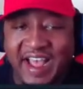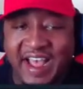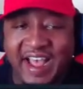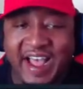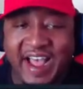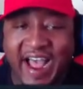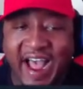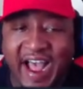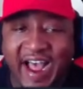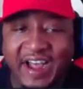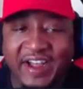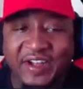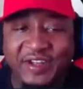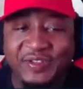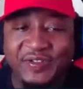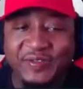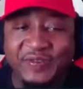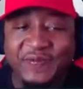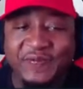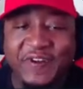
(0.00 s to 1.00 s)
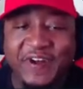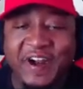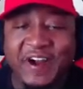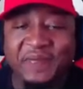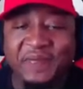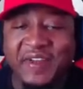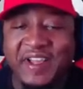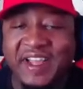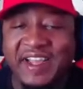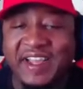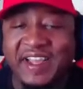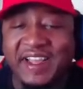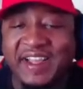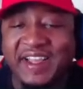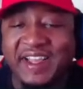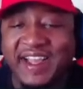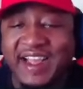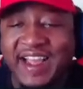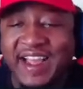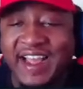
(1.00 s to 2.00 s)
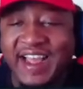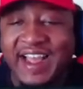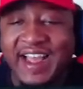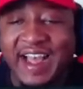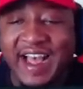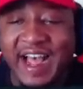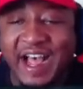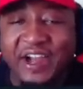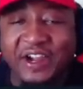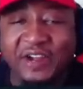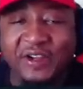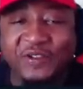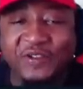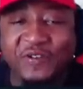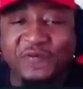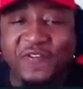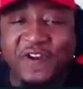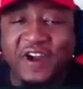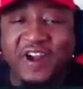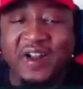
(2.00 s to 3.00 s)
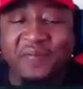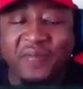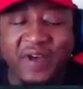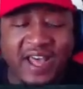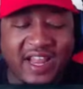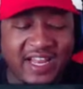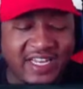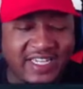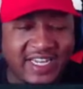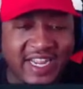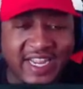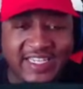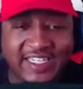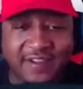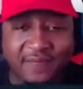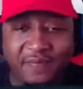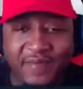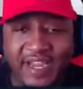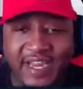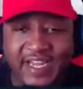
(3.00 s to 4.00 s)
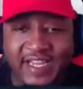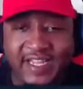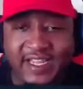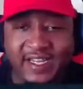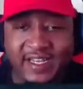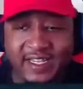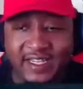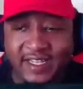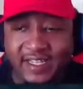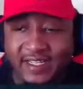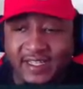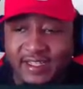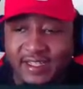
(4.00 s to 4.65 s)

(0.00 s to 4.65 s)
I'll go too far, man. I'll go too far and apologize immediately.